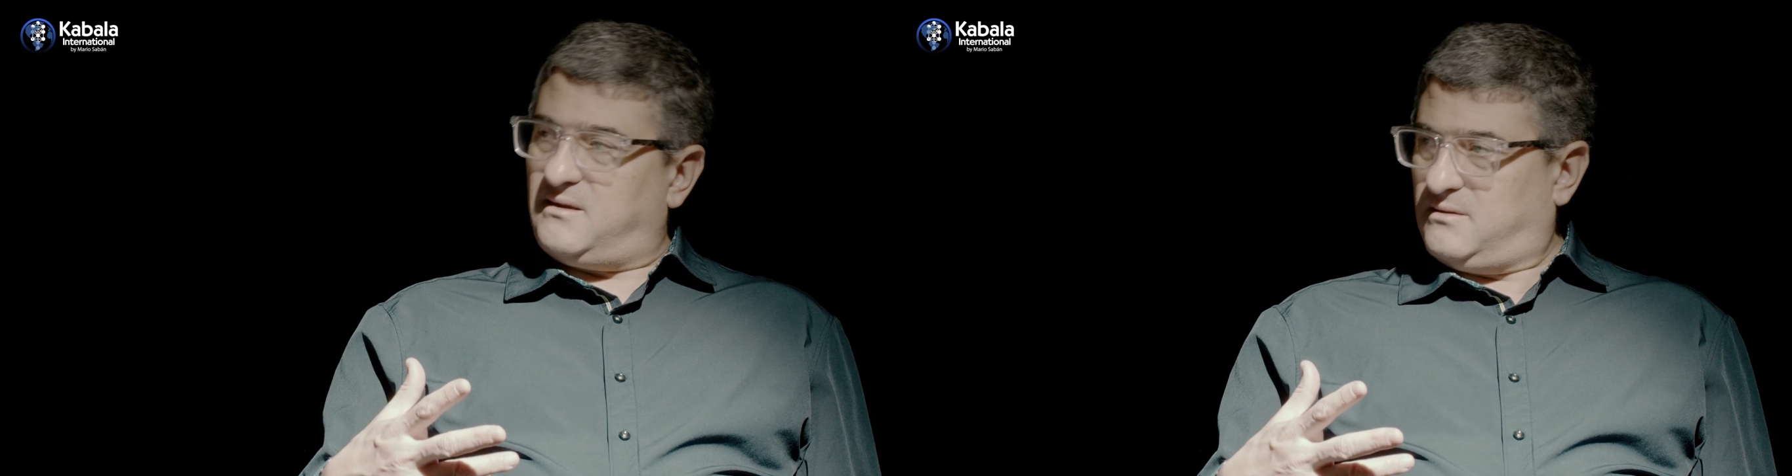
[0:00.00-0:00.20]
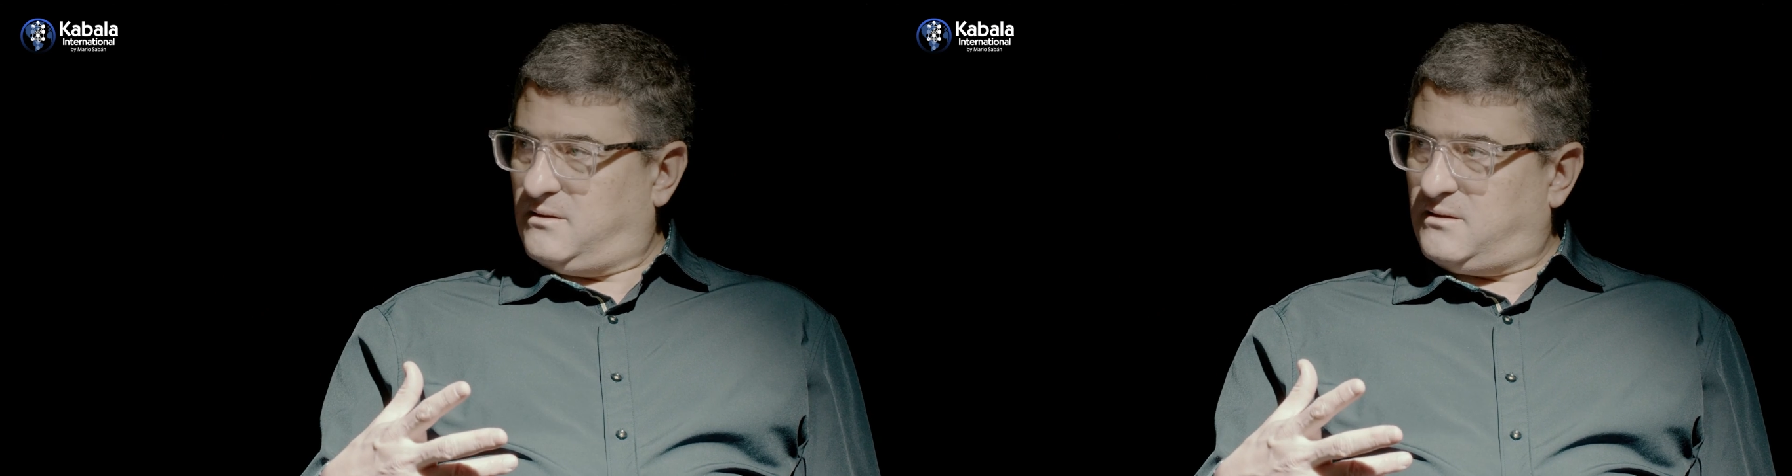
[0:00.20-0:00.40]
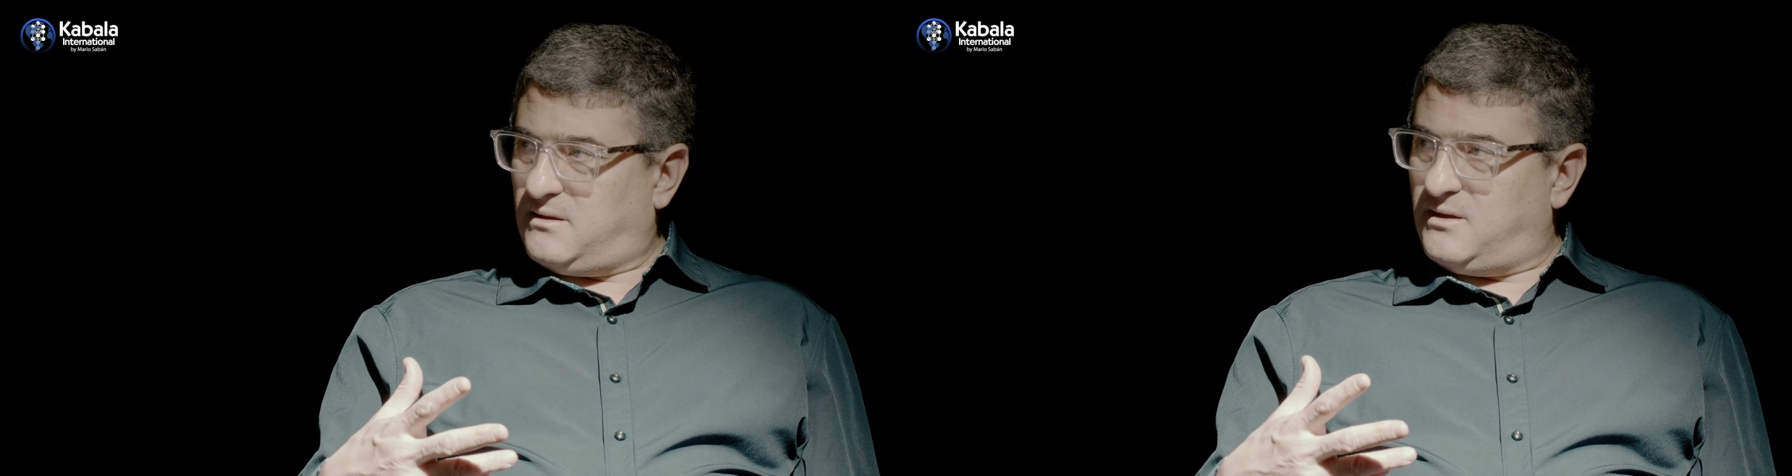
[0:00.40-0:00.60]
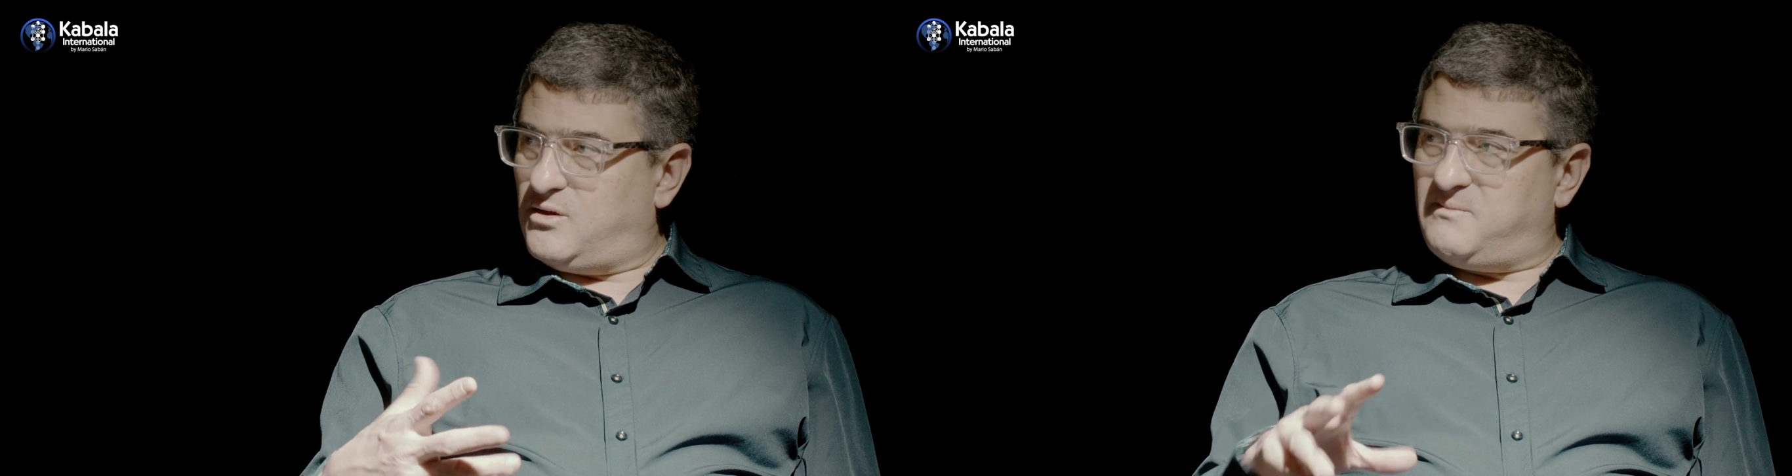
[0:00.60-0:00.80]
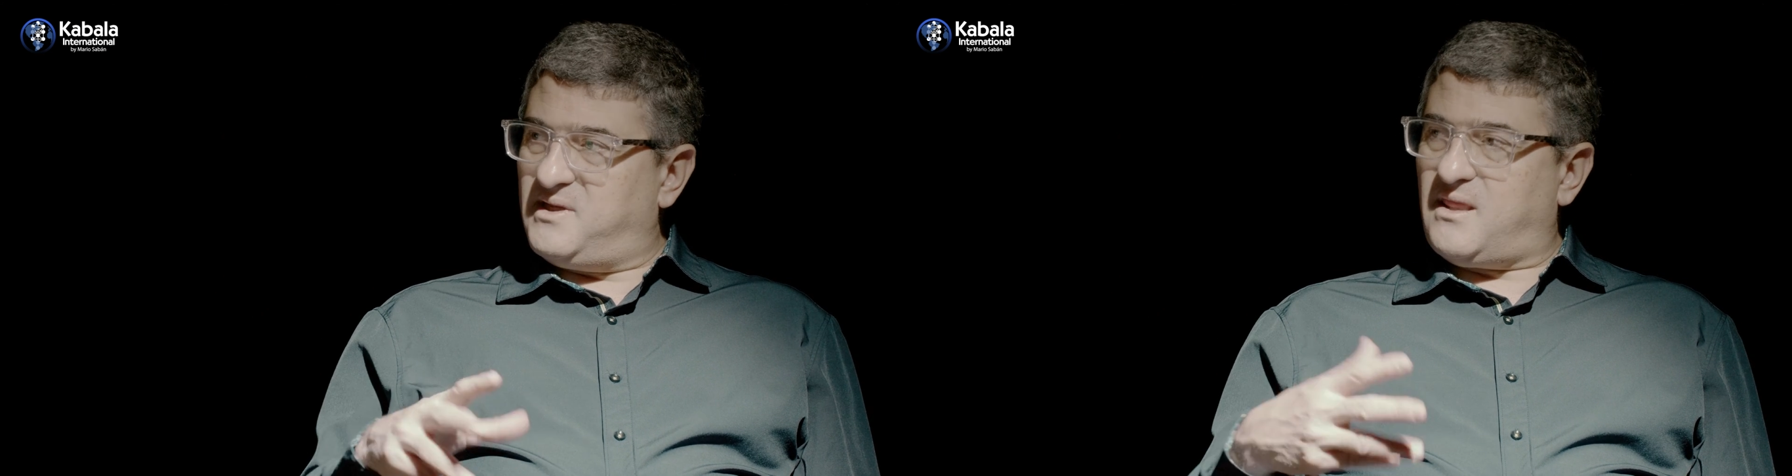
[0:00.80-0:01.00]
because
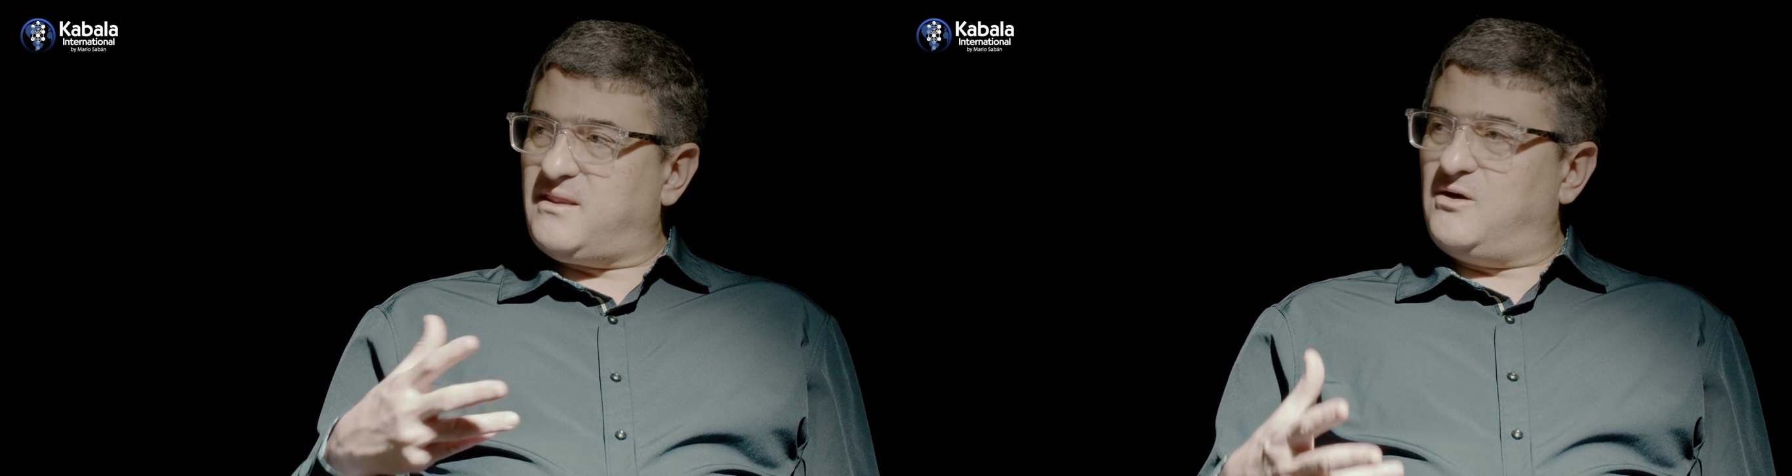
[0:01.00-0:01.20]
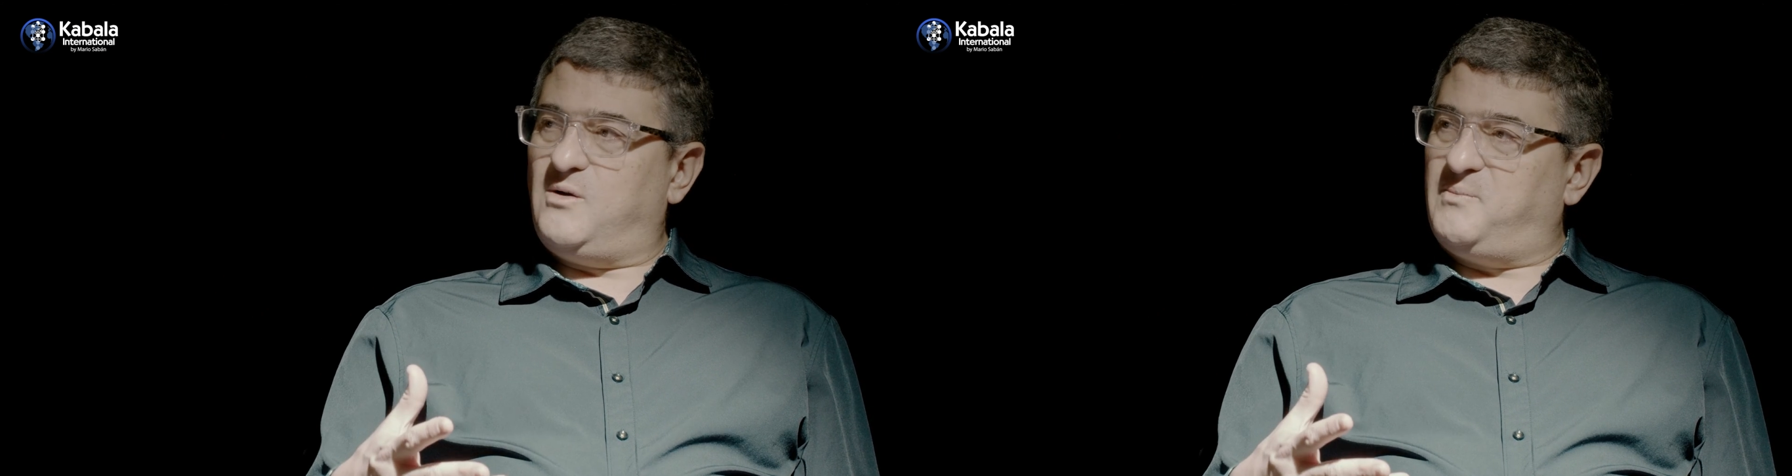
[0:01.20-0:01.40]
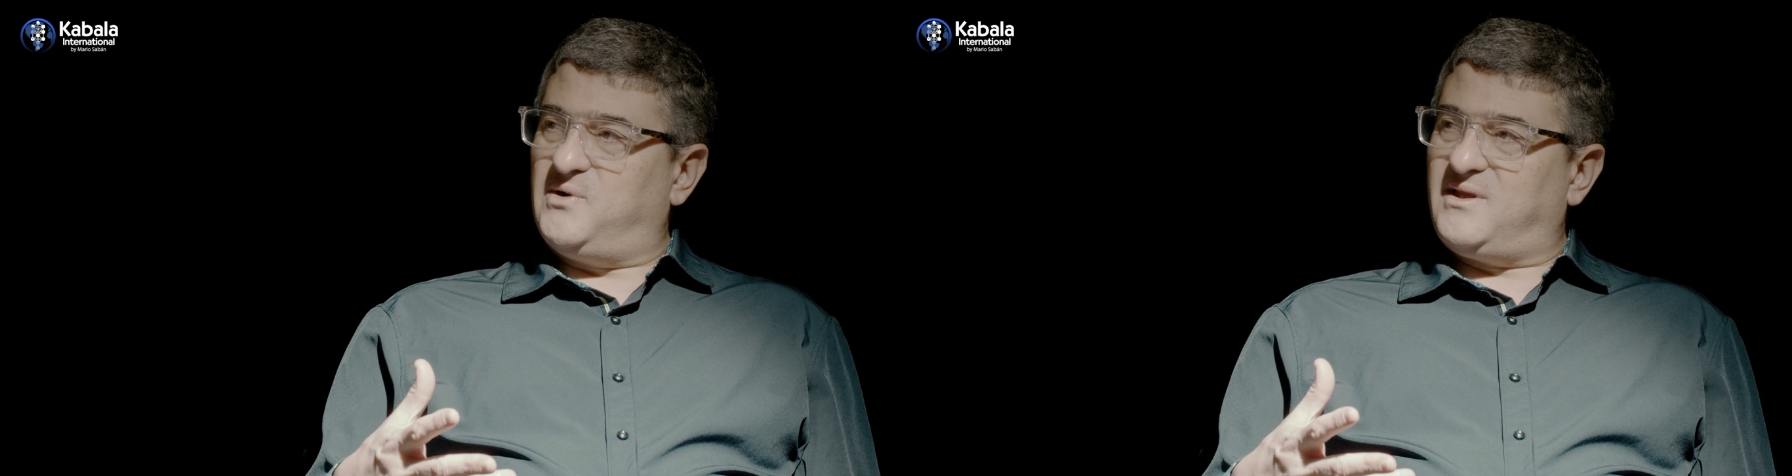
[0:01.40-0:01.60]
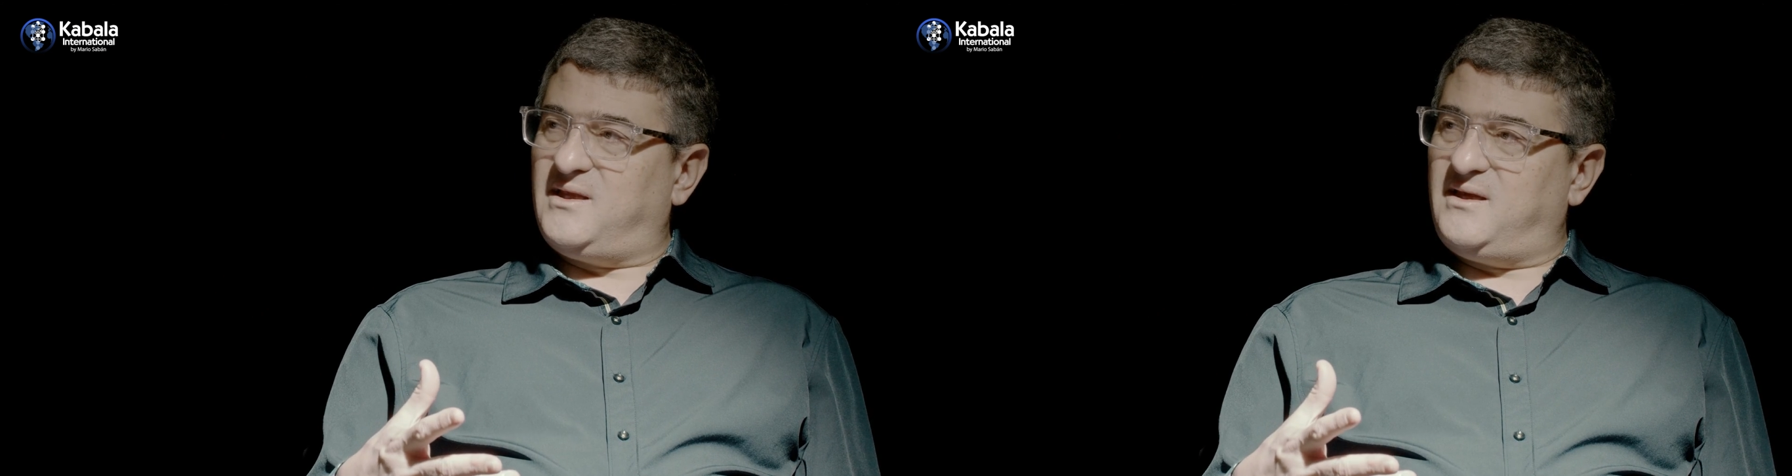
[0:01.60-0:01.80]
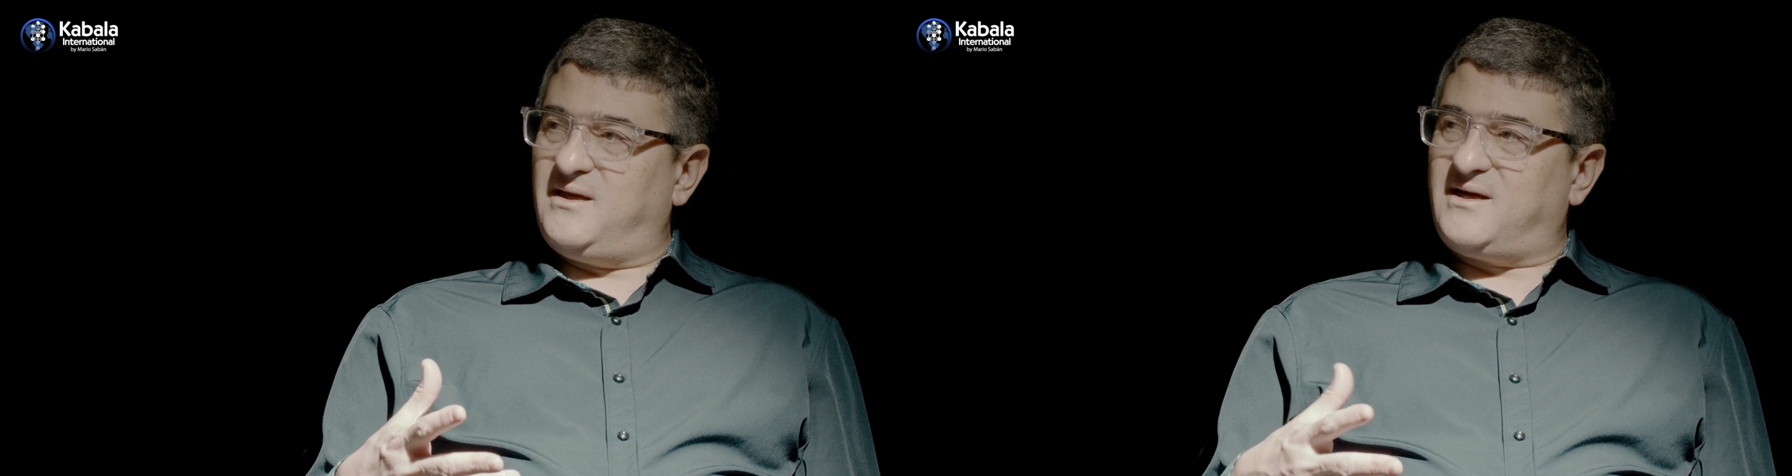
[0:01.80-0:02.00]
God never created
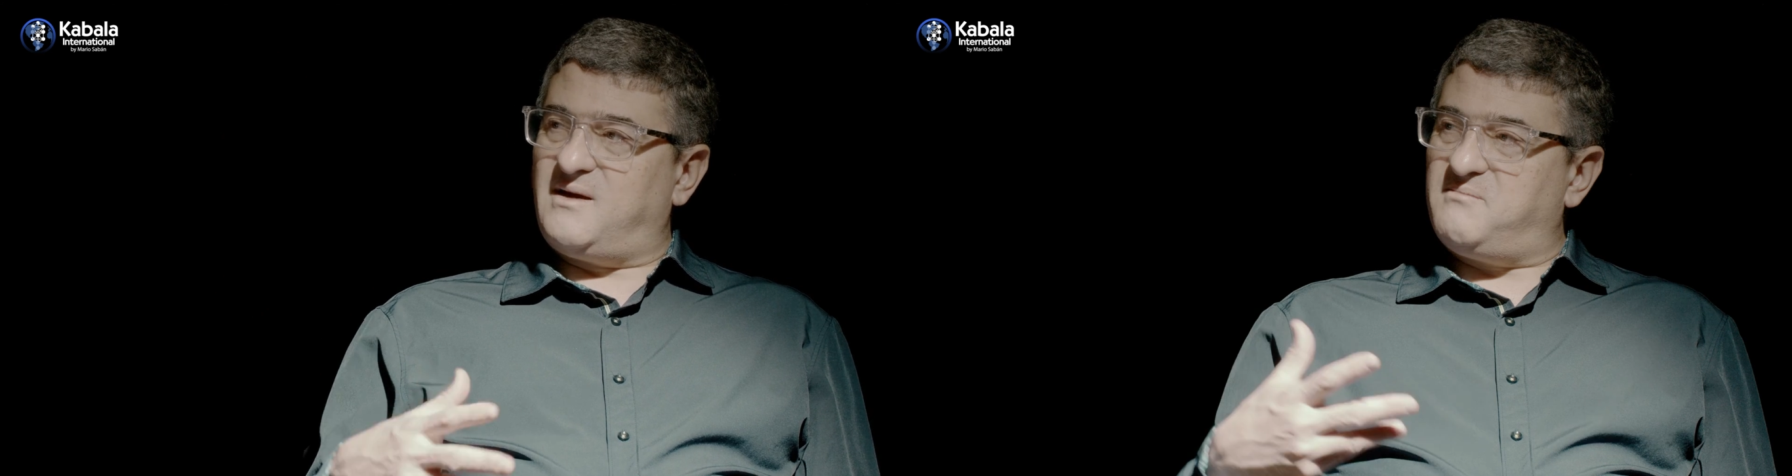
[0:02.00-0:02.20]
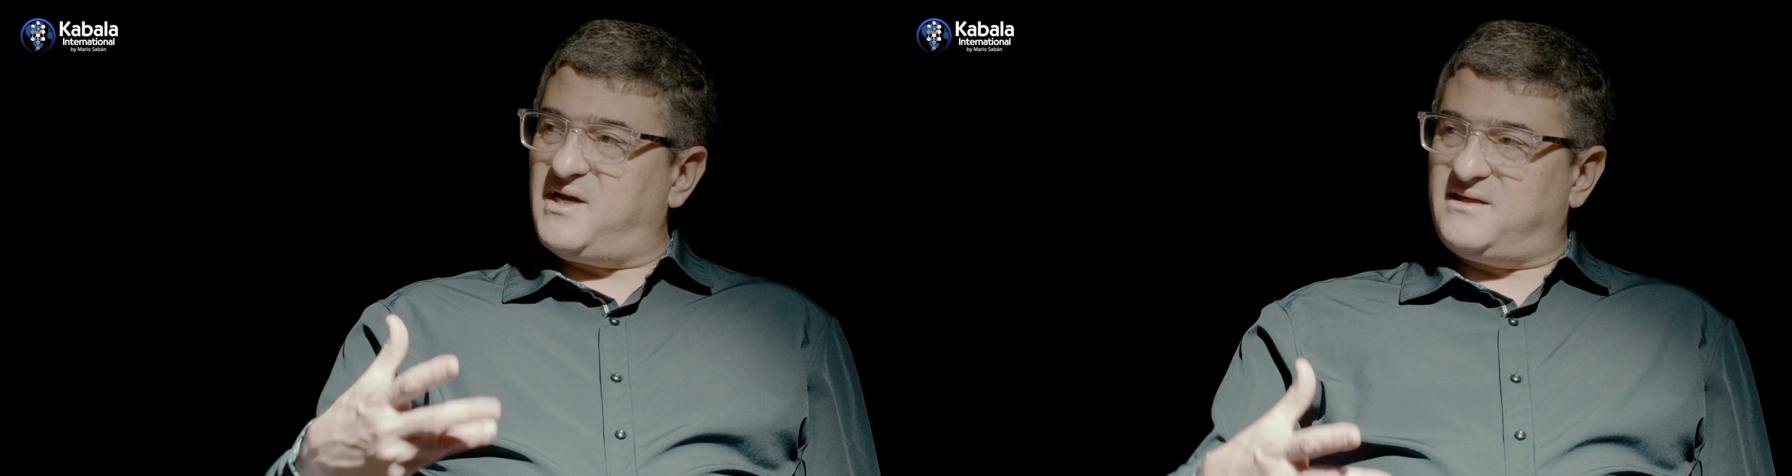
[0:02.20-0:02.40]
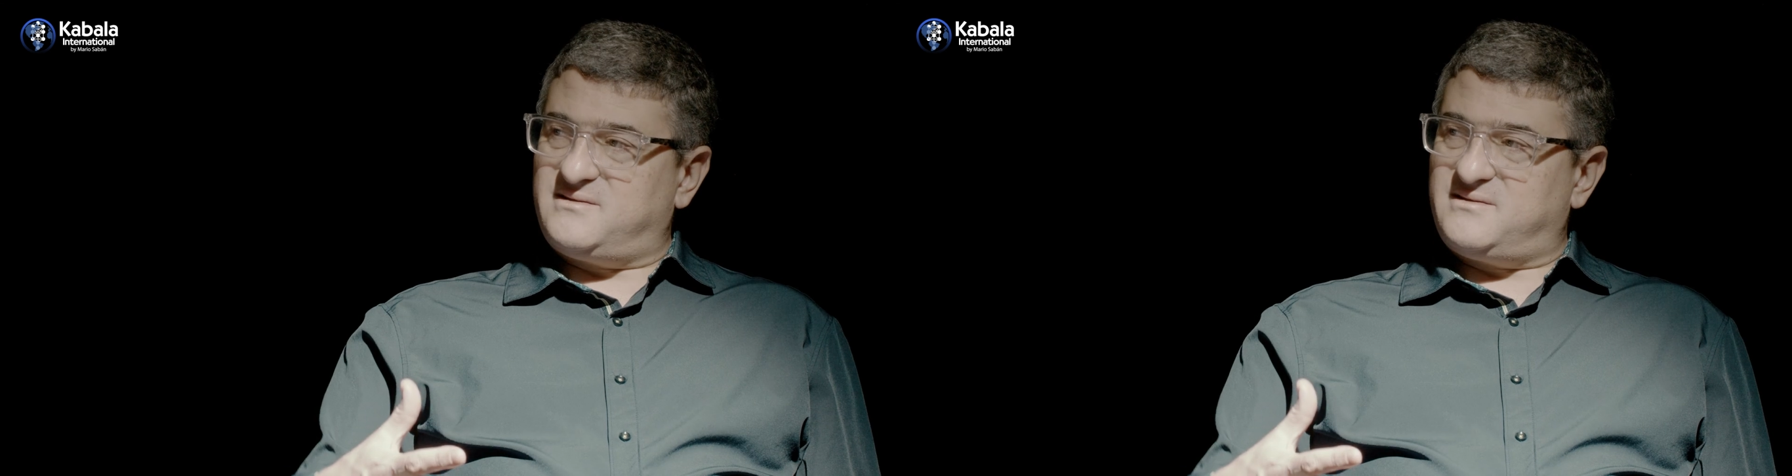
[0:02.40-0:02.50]
the universe